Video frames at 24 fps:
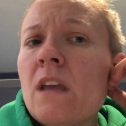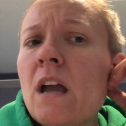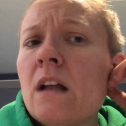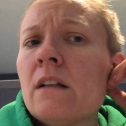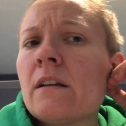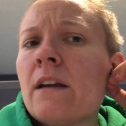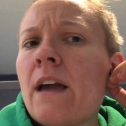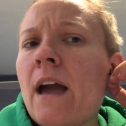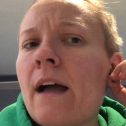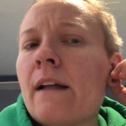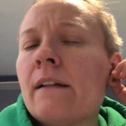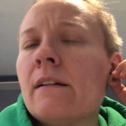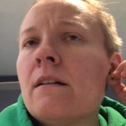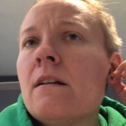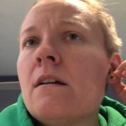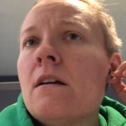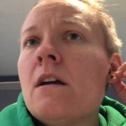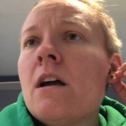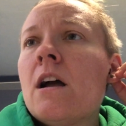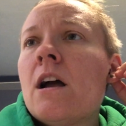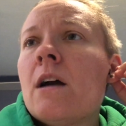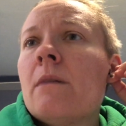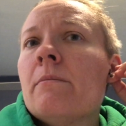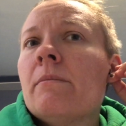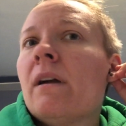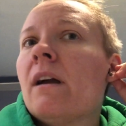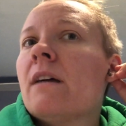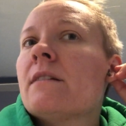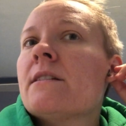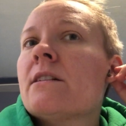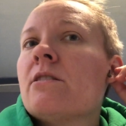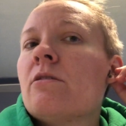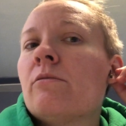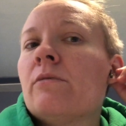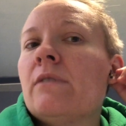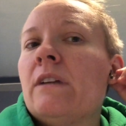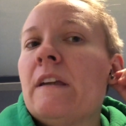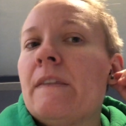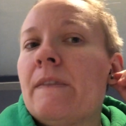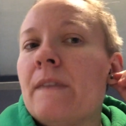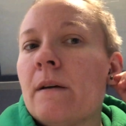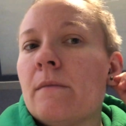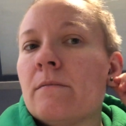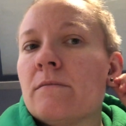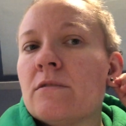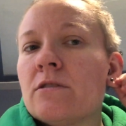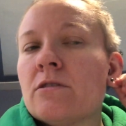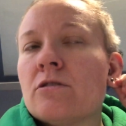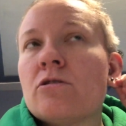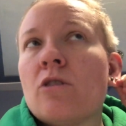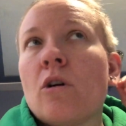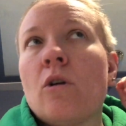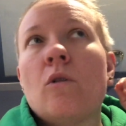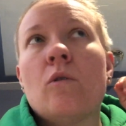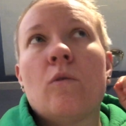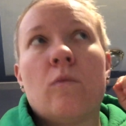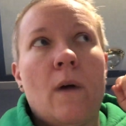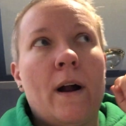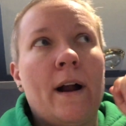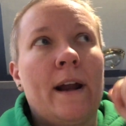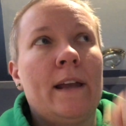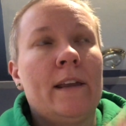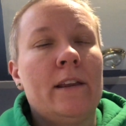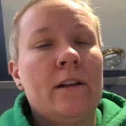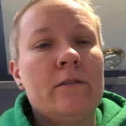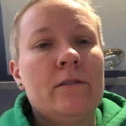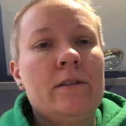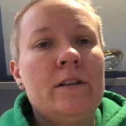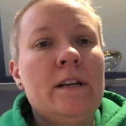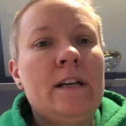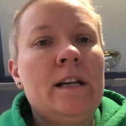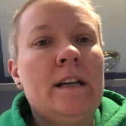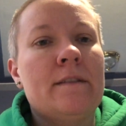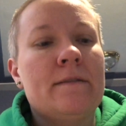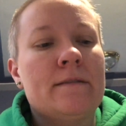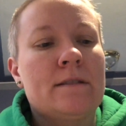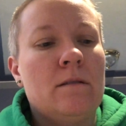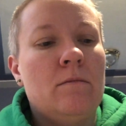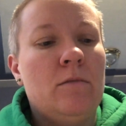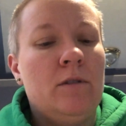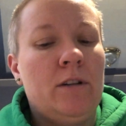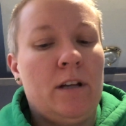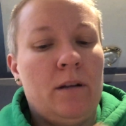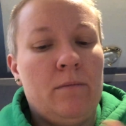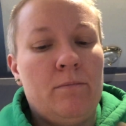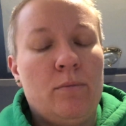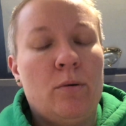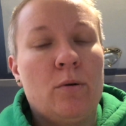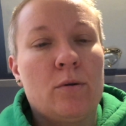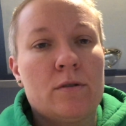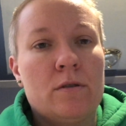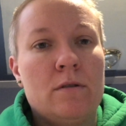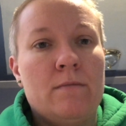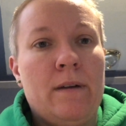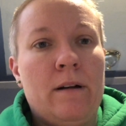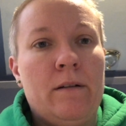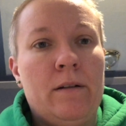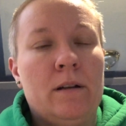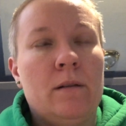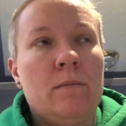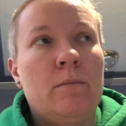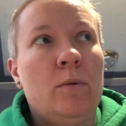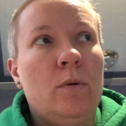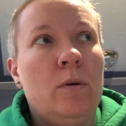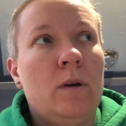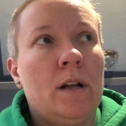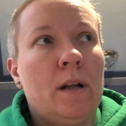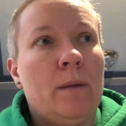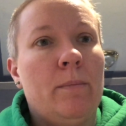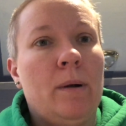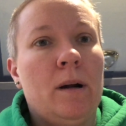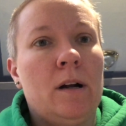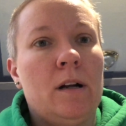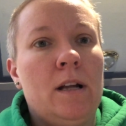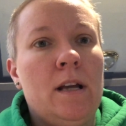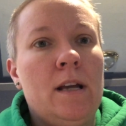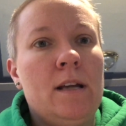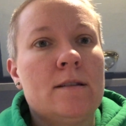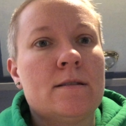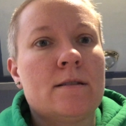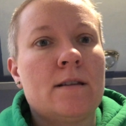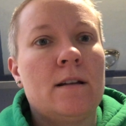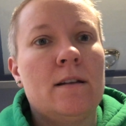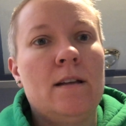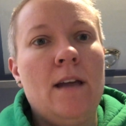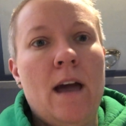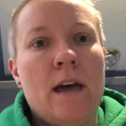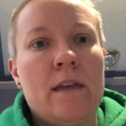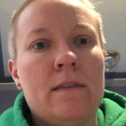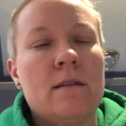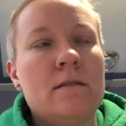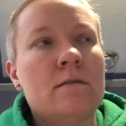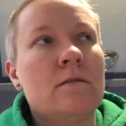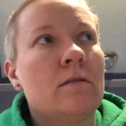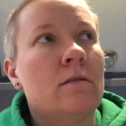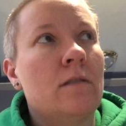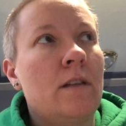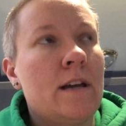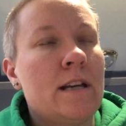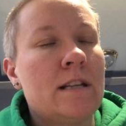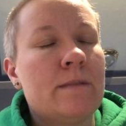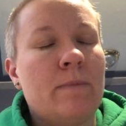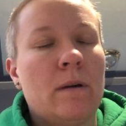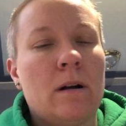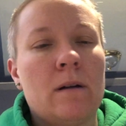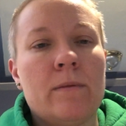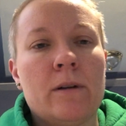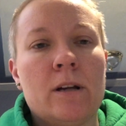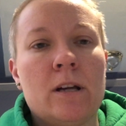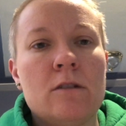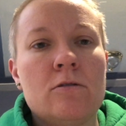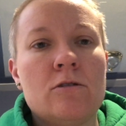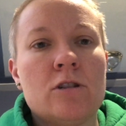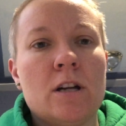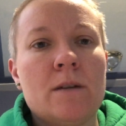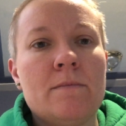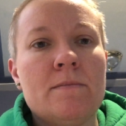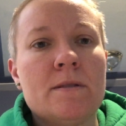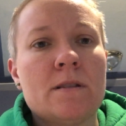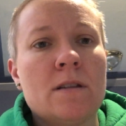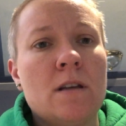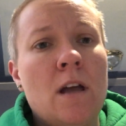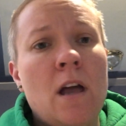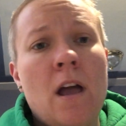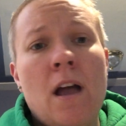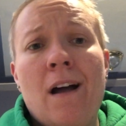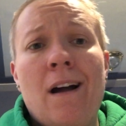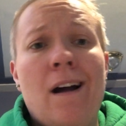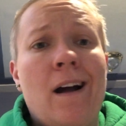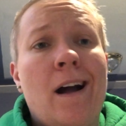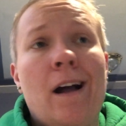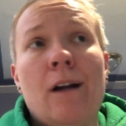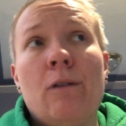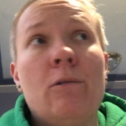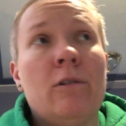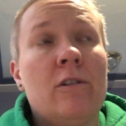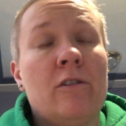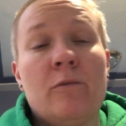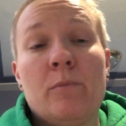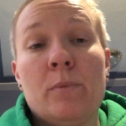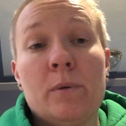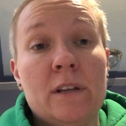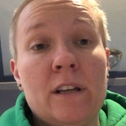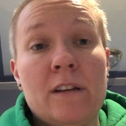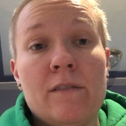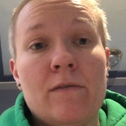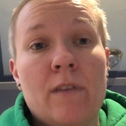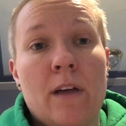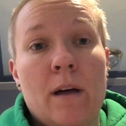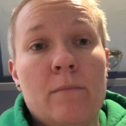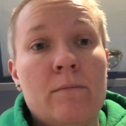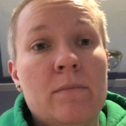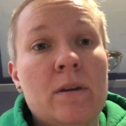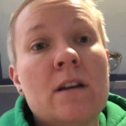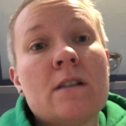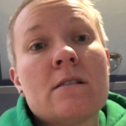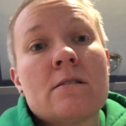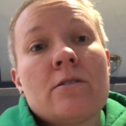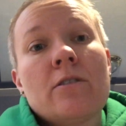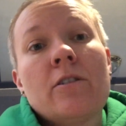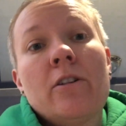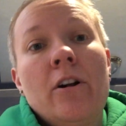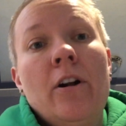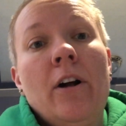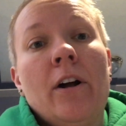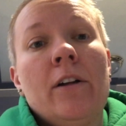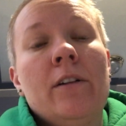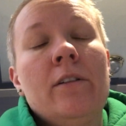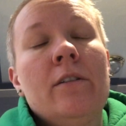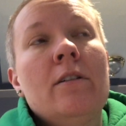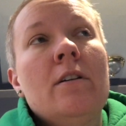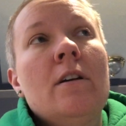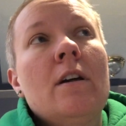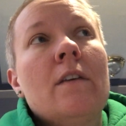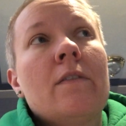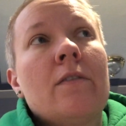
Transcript: And again, because I don't eat them so regularly, if someone had poured them out in a bowl at a party and said, yeah, these are Lay's barbecue chips, I would have believed them because they're good.